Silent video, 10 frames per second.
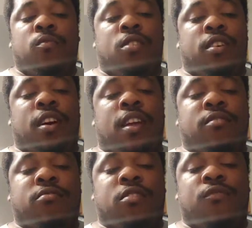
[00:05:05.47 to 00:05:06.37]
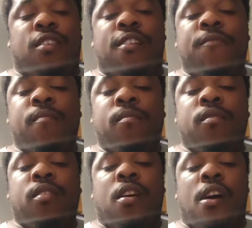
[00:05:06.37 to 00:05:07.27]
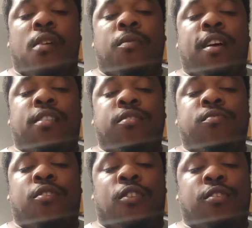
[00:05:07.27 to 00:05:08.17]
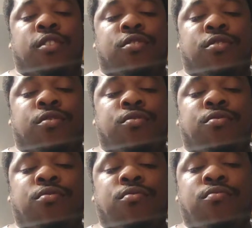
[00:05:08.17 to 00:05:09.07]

Well, yeah, I like the stir fry. What kind of oil did you use?